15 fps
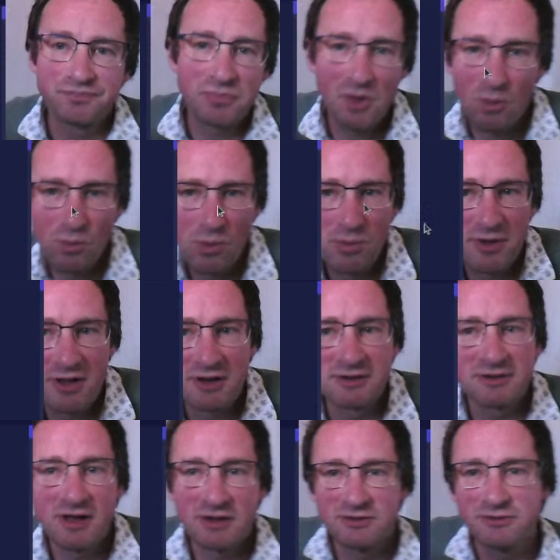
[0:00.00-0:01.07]
what we're kind
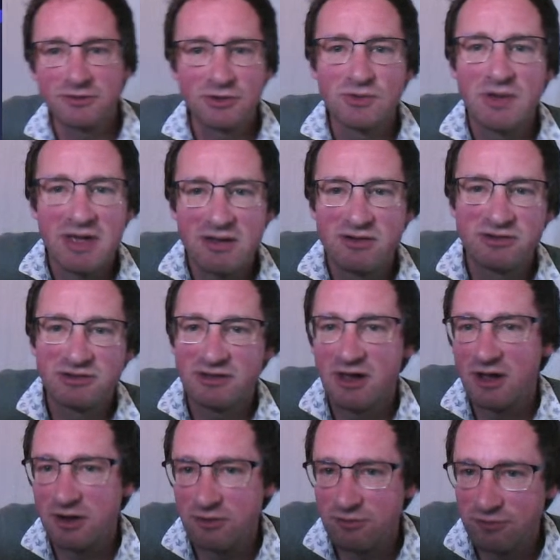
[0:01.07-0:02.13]
of going to do here is a
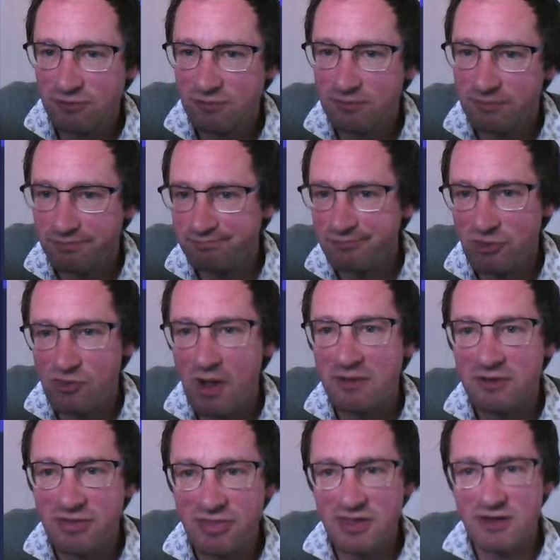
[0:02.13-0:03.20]
kind of
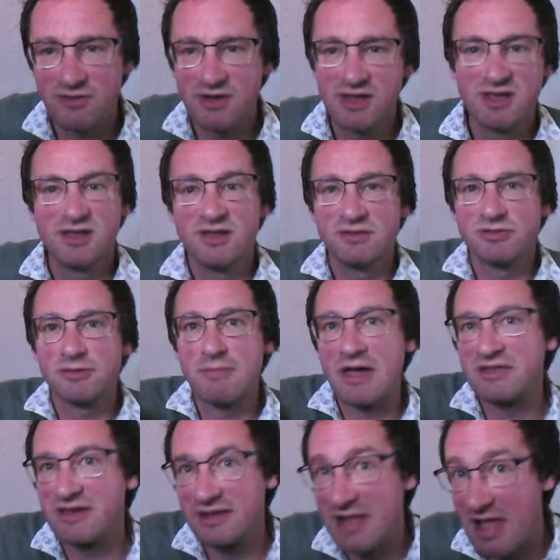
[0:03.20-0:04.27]
grounded theory,
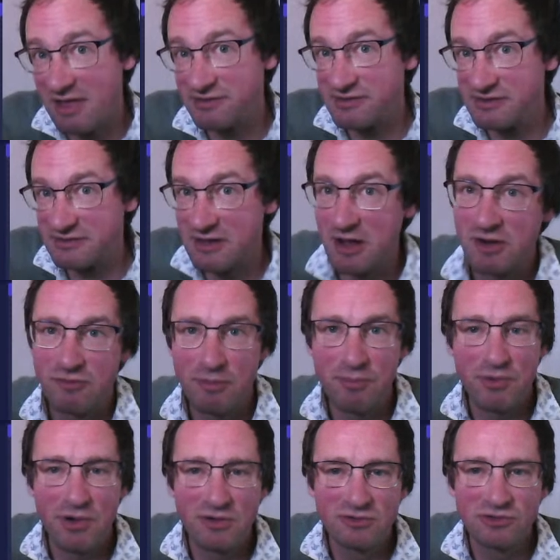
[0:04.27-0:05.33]
thematic analysis kind of
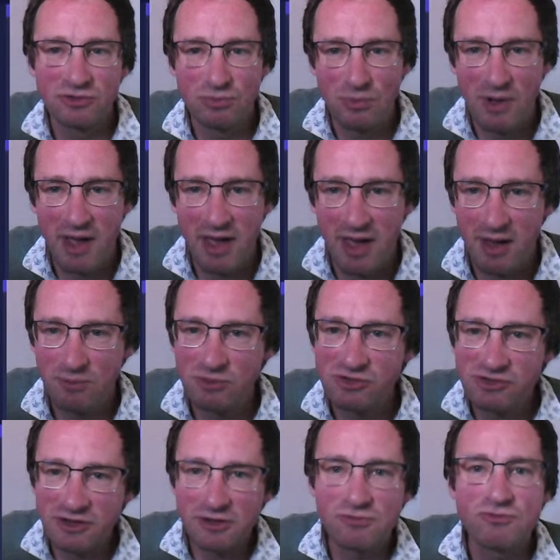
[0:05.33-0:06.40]
approach, where we're
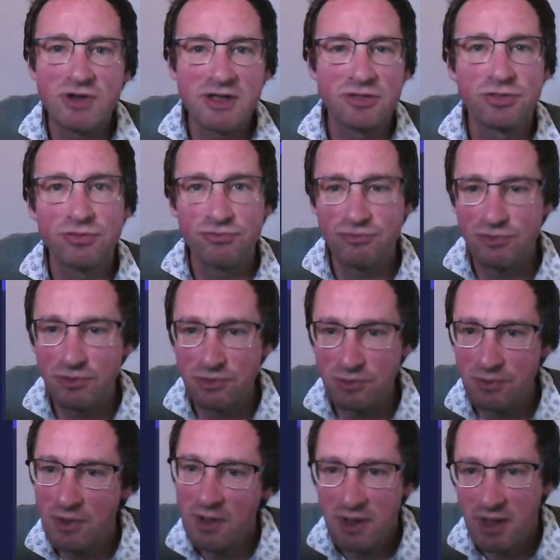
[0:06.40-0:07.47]
just going to read
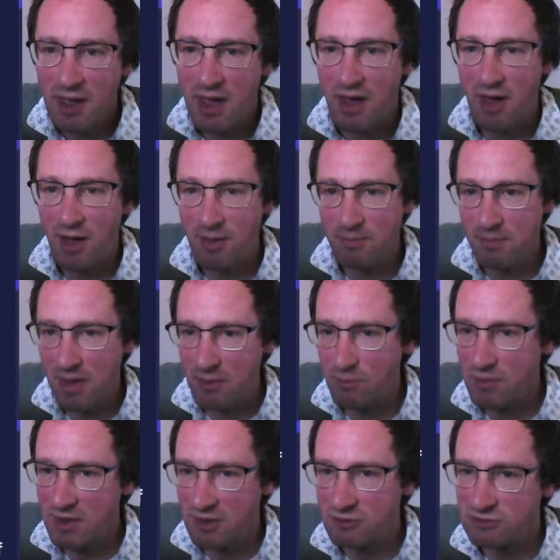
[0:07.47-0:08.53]
through and
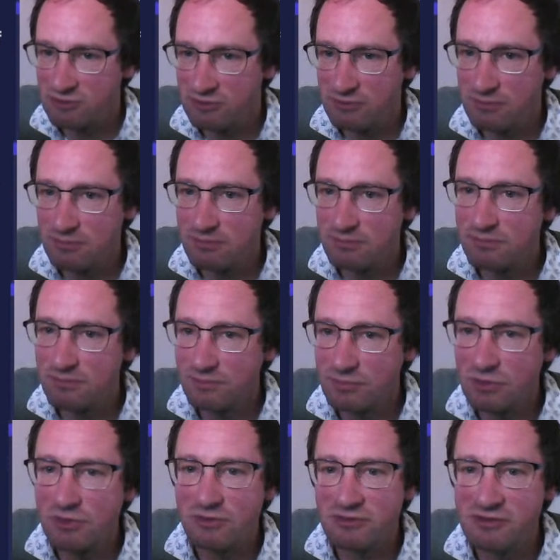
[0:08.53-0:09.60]
we're going to
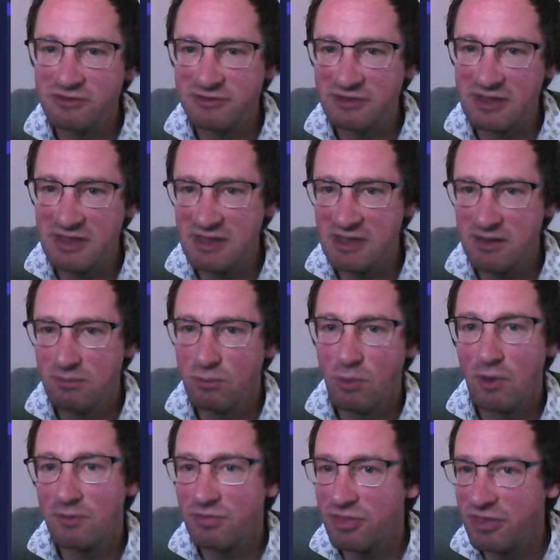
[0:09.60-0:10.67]
look to see
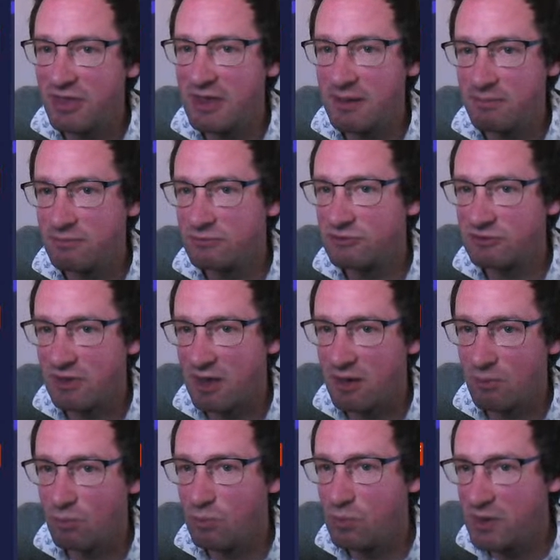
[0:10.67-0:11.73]
what themes
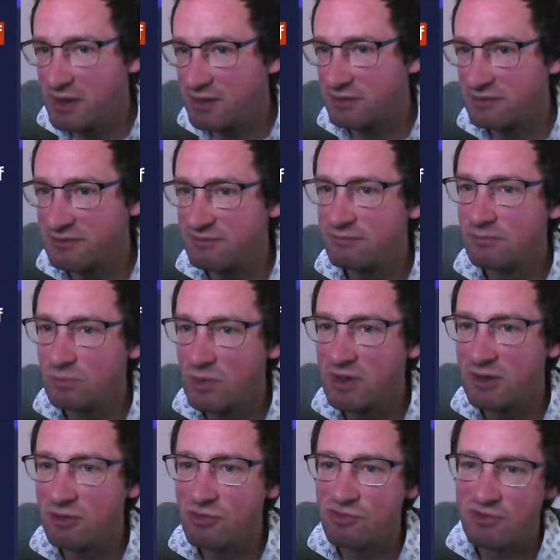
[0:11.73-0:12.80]
we
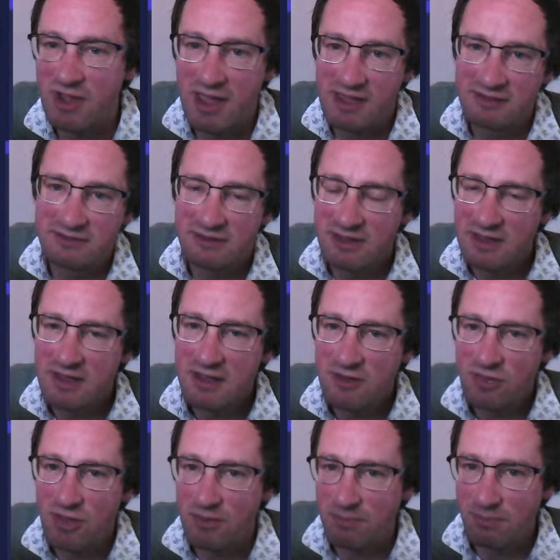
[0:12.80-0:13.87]
can create
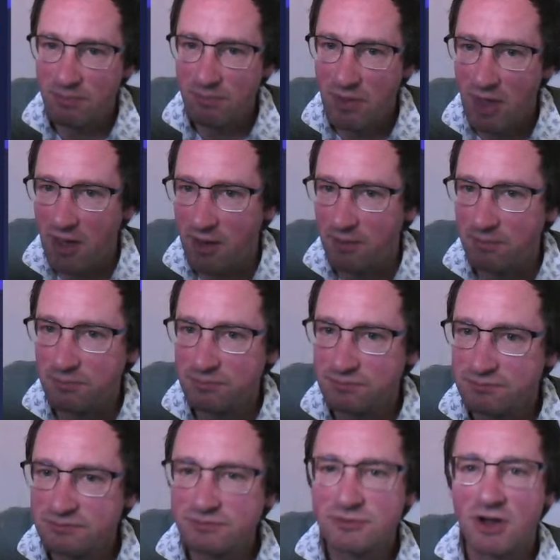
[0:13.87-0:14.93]
that
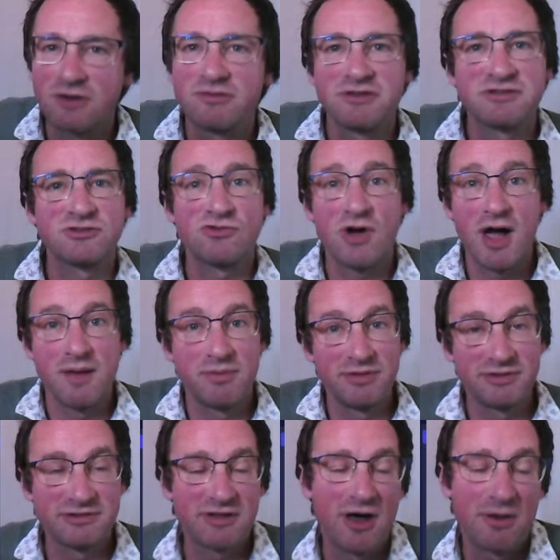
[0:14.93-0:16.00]
kind of describe and
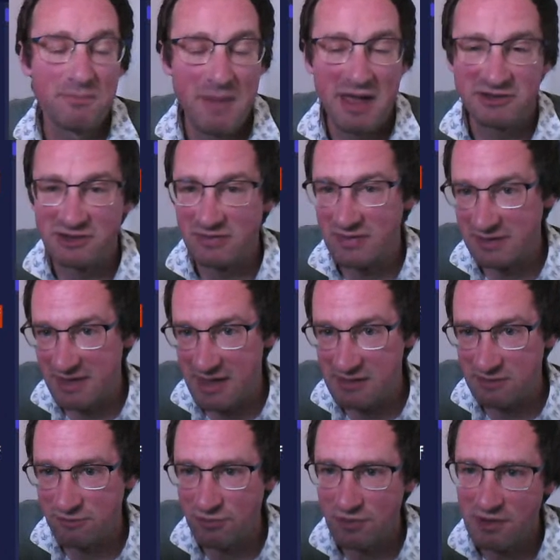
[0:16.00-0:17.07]
start matching the
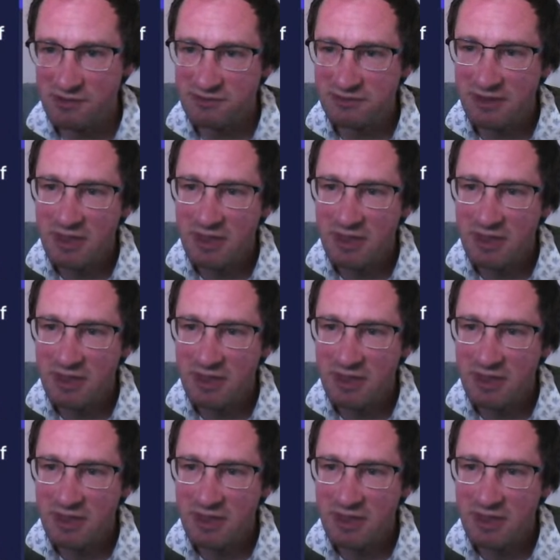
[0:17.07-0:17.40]
data for us.